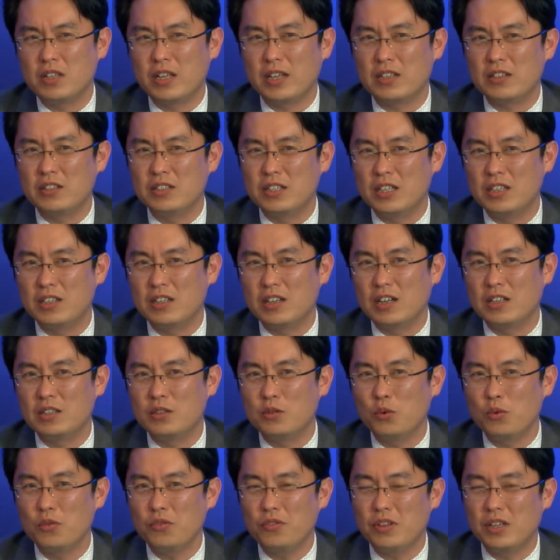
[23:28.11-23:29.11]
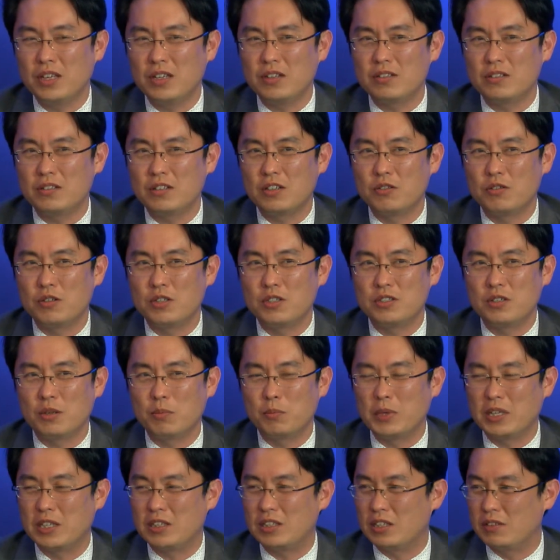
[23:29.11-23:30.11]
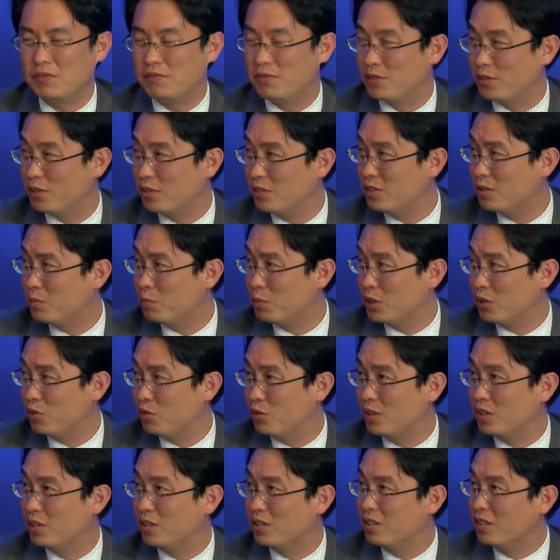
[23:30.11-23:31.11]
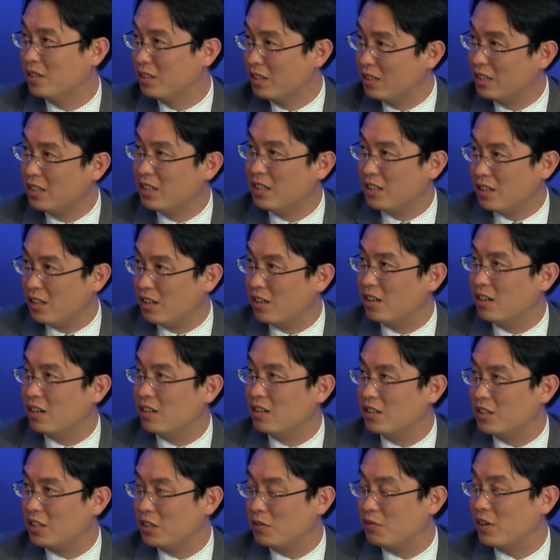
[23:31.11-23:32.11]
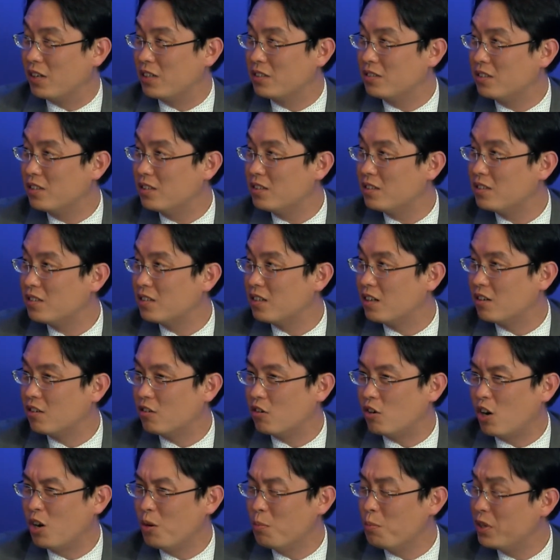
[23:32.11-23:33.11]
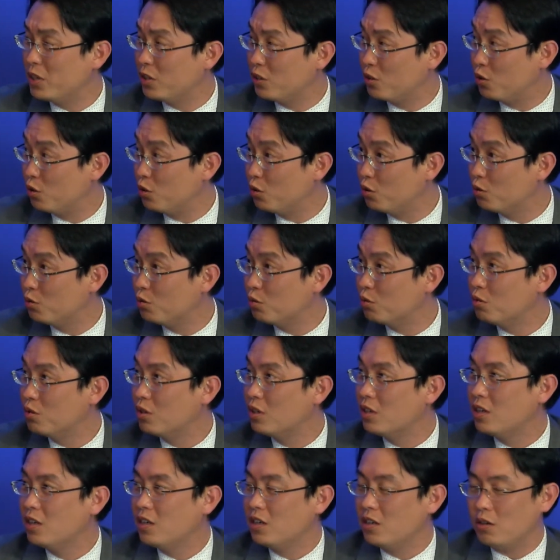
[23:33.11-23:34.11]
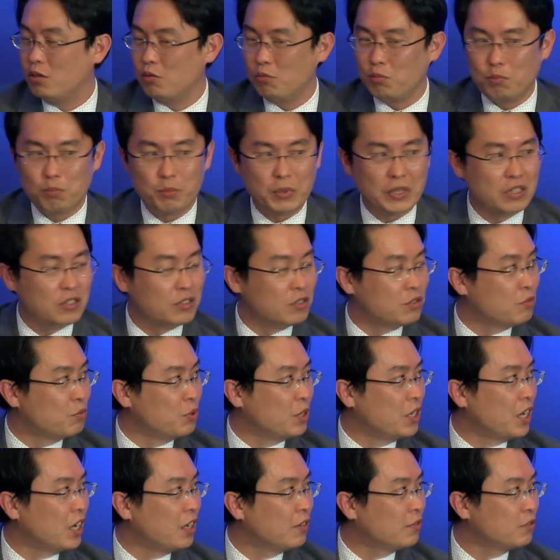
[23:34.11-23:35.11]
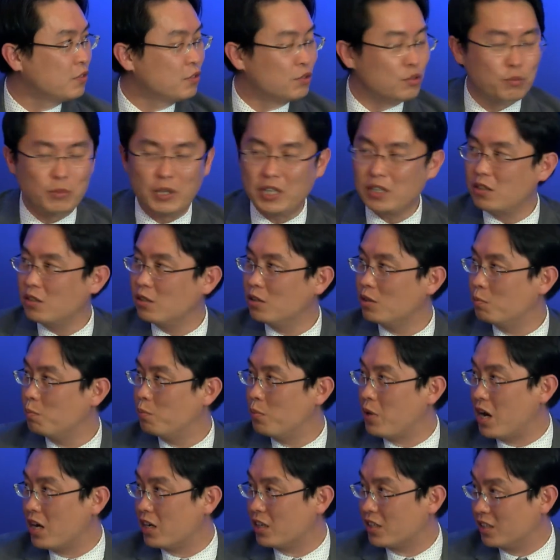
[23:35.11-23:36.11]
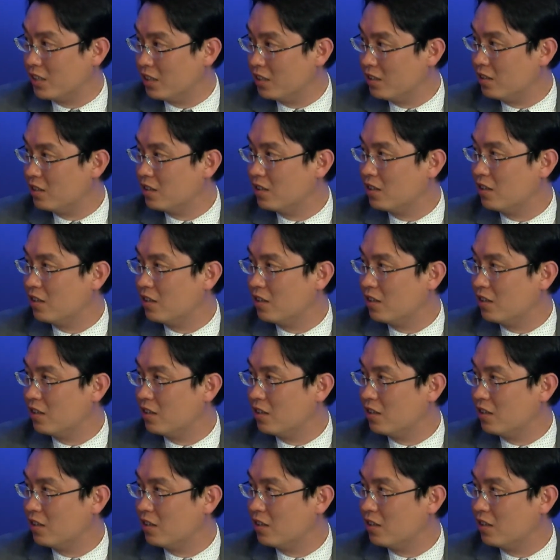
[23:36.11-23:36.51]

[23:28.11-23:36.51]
technique, I don't think there is a big difference between devices. HeartMate 2, because we have to make a pocket,